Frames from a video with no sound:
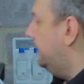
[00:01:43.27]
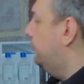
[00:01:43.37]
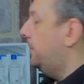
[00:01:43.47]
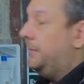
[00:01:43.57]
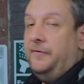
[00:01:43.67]

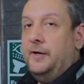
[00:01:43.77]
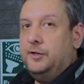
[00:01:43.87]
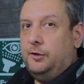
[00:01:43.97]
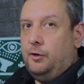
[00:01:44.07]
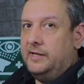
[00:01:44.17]
We prefer
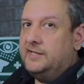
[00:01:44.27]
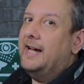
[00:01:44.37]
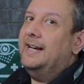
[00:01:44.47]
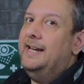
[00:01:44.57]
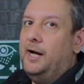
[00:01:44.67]
to know
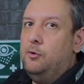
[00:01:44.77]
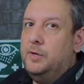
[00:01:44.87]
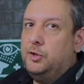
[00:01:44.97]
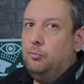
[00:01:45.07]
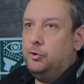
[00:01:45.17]
exactly how
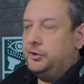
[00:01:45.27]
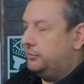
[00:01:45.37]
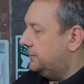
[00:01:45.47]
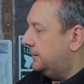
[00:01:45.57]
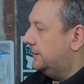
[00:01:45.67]
much
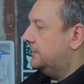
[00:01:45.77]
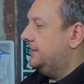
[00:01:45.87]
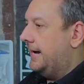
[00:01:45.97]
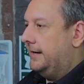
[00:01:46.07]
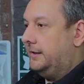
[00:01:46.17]
water is in this
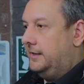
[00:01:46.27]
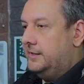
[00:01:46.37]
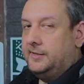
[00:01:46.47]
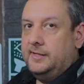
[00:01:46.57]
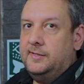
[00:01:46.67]
tank.
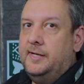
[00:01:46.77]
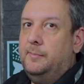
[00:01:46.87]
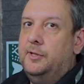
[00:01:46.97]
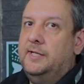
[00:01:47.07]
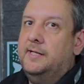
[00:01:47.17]
Is this
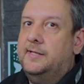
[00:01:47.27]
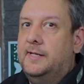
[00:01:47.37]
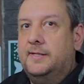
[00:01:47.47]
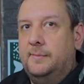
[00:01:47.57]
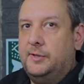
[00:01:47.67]
WTS
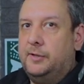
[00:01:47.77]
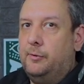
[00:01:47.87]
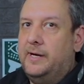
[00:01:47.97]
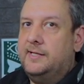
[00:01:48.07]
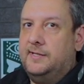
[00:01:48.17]
system is
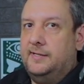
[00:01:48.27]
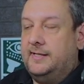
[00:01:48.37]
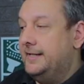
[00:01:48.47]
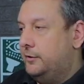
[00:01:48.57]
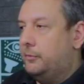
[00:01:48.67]
requested,
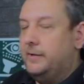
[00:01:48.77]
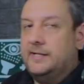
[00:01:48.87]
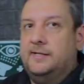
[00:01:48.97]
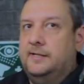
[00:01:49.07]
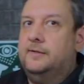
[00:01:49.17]
and
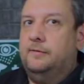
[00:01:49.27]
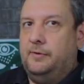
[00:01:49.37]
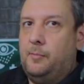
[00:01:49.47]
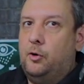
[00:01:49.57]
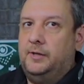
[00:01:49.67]
request it
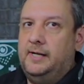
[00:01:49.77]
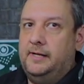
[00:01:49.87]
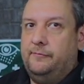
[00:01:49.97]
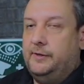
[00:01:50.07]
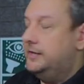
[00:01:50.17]
remotely
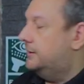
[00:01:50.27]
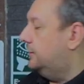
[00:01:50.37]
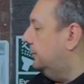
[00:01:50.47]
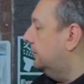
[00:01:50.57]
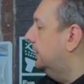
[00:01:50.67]
if we need to.